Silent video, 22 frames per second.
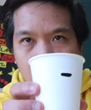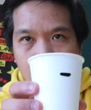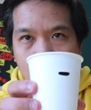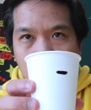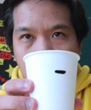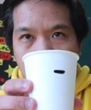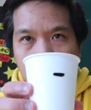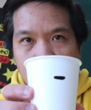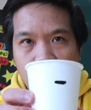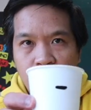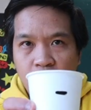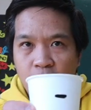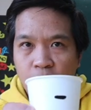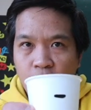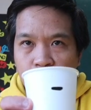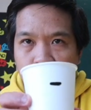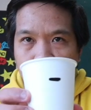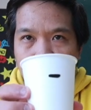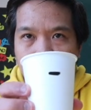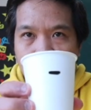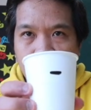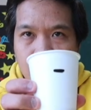you're going to
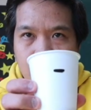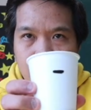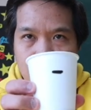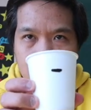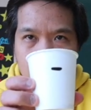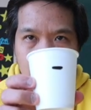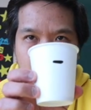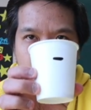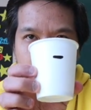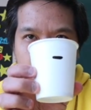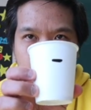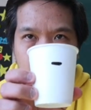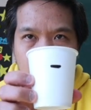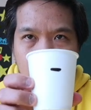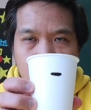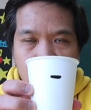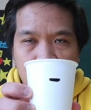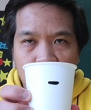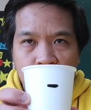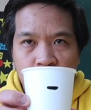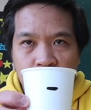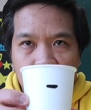put this cup
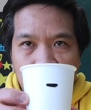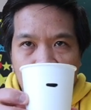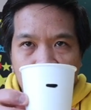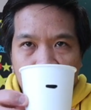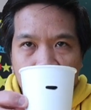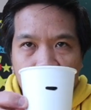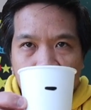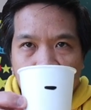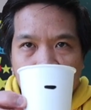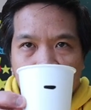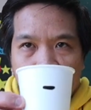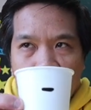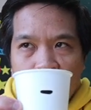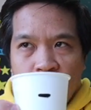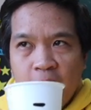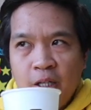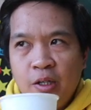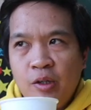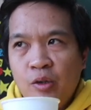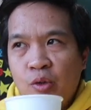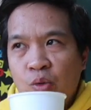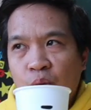of water
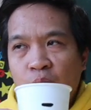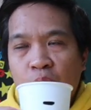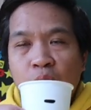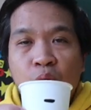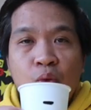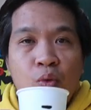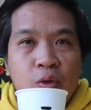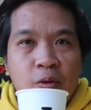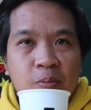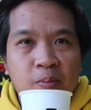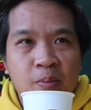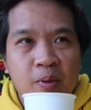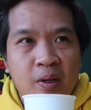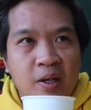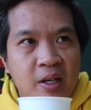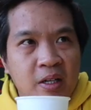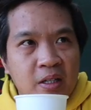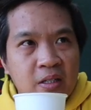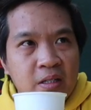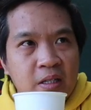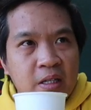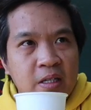into a cool
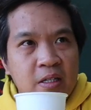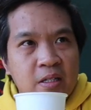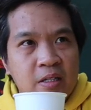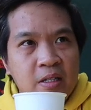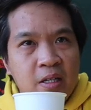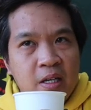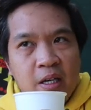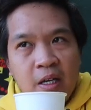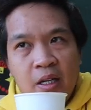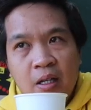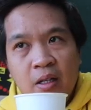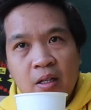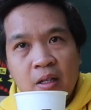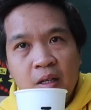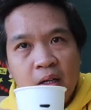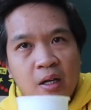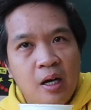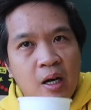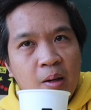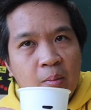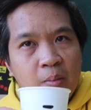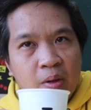place, let's say in the
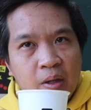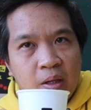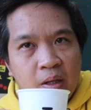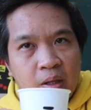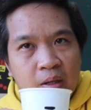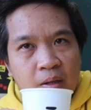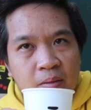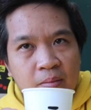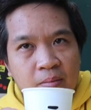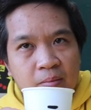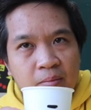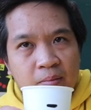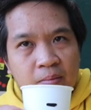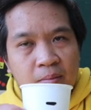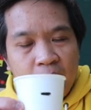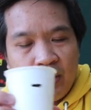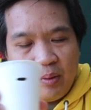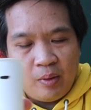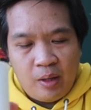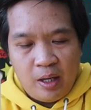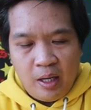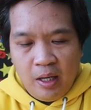cupboard,
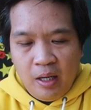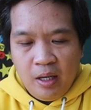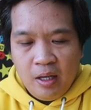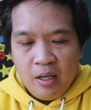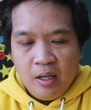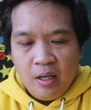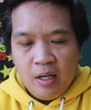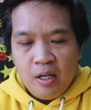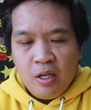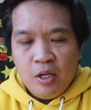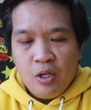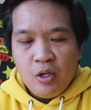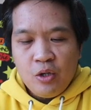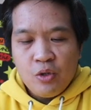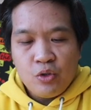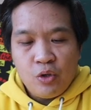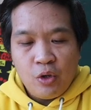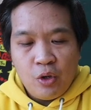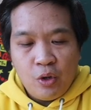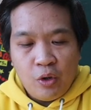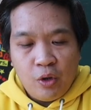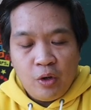okay?
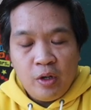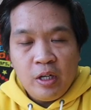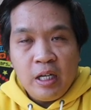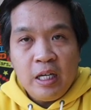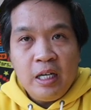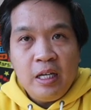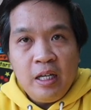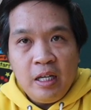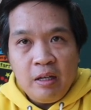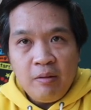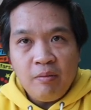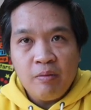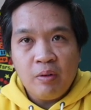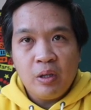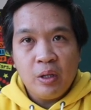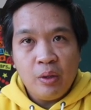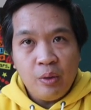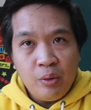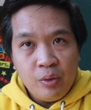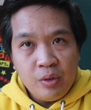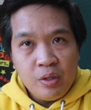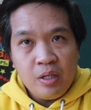So you're going to leave
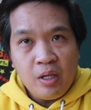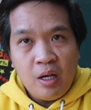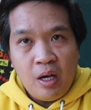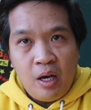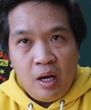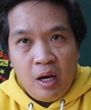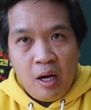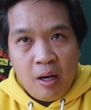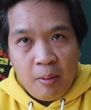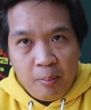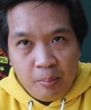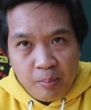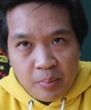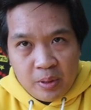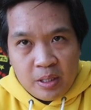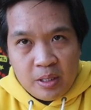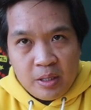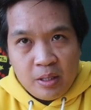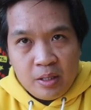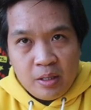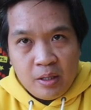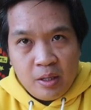those
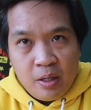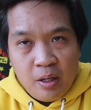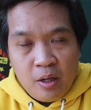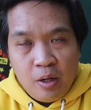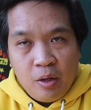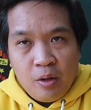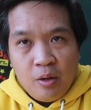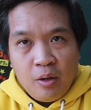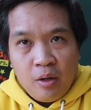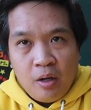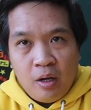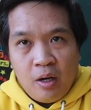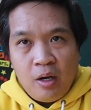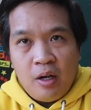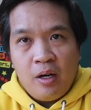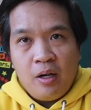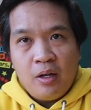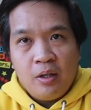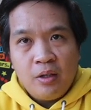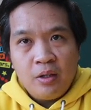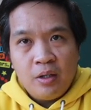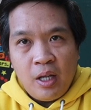cups
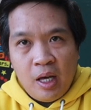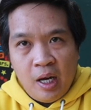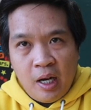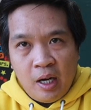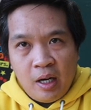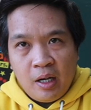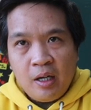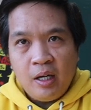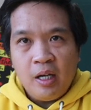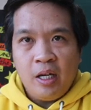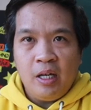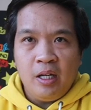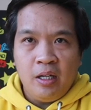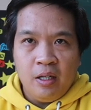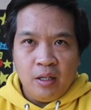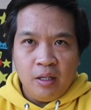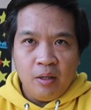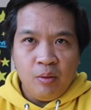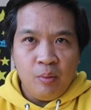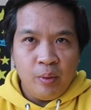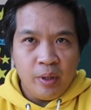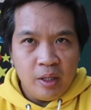there in
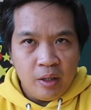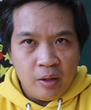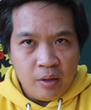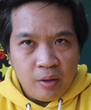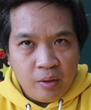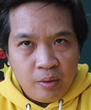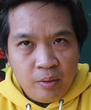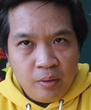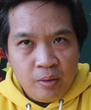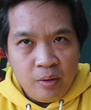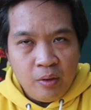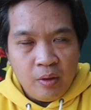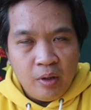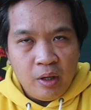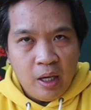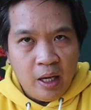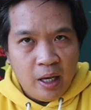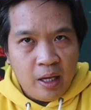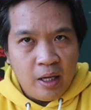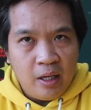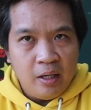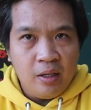the window
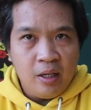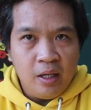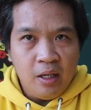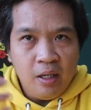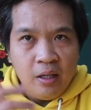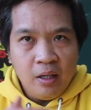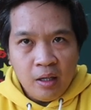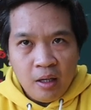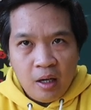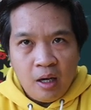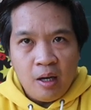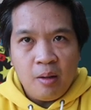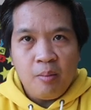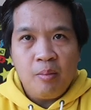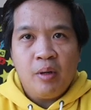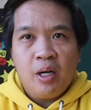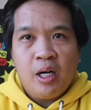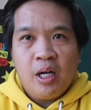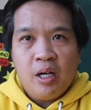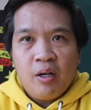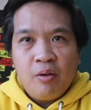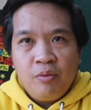and in the
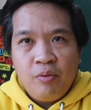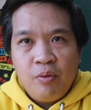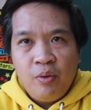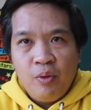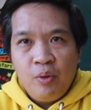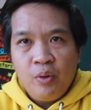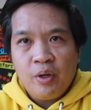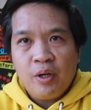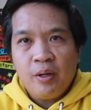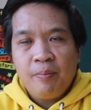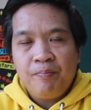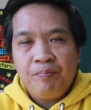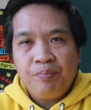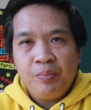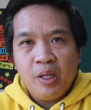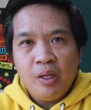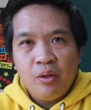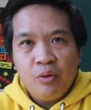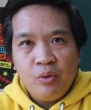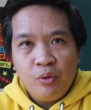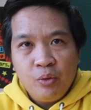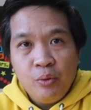cupboard for
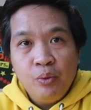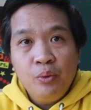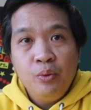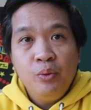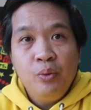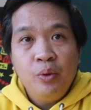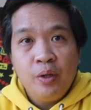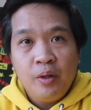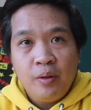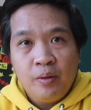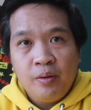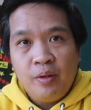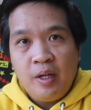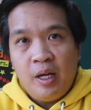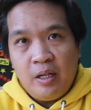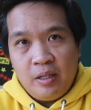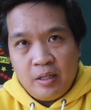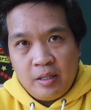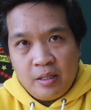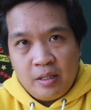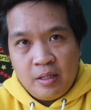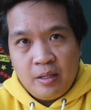2
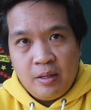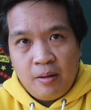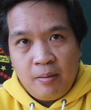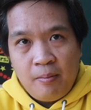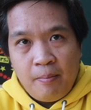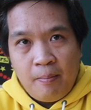days.